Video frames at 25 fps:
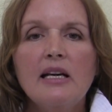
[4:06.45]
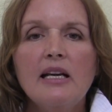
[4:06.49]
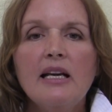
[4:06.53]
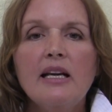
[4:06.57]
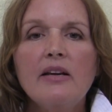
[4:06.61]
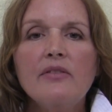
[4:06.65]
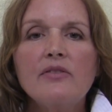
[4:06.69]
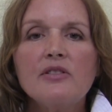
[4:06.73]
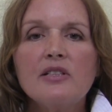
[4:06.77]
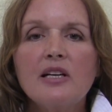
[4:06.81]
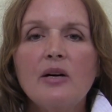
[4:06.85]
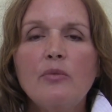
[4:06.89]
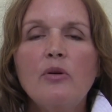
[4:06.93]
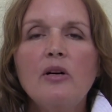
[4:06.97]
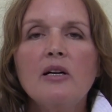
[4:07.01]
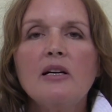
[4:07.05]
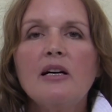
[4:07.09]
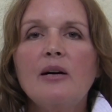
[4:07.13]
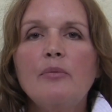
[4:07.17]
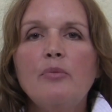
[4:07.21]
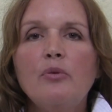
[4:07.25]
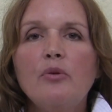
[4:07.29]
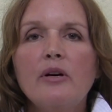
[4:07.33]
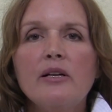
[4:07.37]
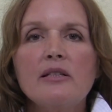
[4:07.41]
If someone
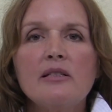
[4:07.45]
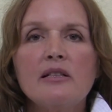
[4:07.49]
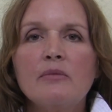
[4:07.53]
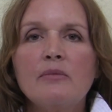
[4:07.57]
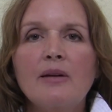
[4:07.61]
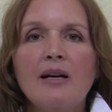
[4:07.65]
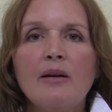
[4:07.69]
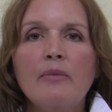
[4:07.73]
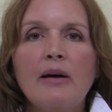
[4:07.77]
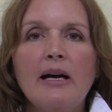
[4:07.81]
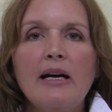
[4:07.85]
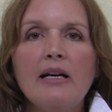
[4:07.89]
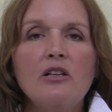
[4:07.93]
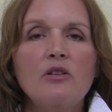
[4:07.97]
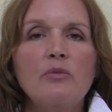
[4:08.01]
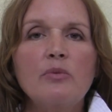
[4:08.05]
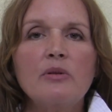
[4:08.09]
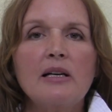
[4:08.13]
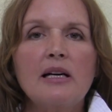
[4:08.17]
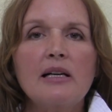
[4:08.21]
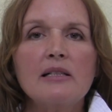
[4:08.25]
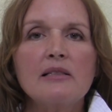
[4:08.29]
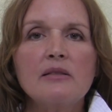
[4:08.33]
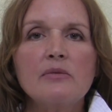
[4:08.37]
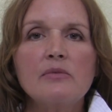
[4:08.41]
got poisoned by
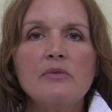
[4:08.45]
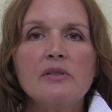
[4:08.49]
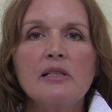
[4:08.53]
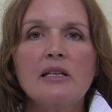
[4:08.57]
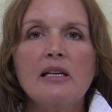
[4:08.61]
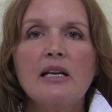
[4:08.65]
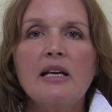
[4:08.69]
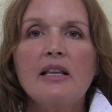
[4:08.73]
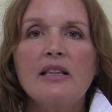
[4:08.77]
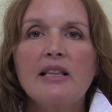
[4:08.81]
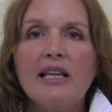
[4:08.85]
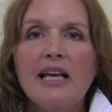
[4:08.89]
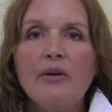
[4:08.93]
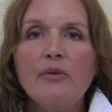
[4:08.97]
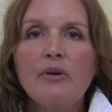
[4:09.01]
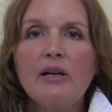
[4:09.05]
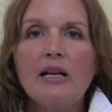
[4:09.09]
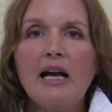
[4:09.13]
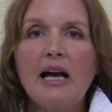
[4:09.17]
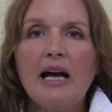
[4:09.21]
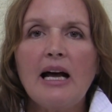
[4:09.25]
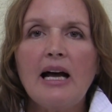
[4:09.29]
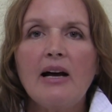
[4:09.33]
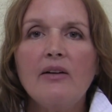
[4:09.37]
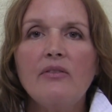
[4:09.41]
mycoplasms, they would
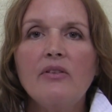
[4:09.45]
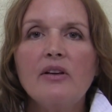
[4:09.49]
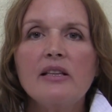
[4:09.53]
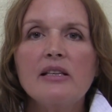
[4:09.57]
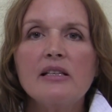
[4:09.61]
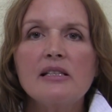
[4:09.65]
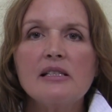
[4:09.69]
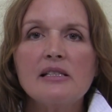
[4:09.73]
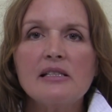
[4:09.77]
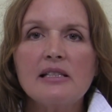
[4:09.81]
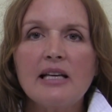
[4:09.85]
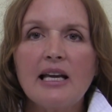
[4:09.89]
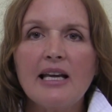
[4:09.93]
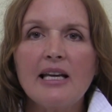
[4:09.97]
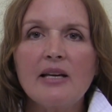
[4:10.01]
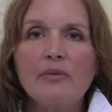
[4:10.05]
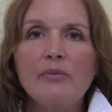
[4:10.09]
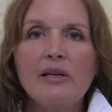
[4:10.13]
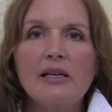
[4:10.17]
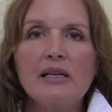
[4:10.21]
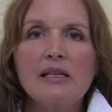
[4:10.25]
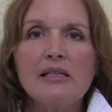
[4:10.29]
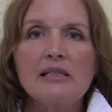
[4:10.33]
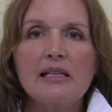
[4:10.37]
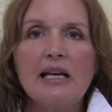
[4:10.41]
have the same
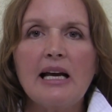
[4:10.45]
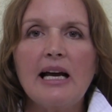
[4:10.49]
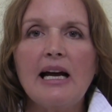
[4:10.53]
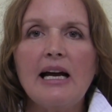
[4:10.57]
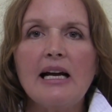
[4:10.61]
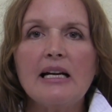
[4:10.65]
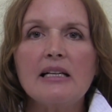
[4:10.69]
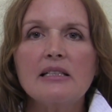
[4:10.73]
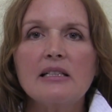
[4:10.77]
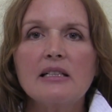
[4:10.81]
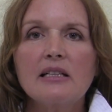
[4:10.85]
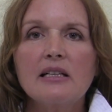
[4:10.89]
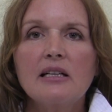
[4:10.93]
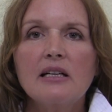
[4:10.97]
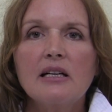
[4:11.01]
exact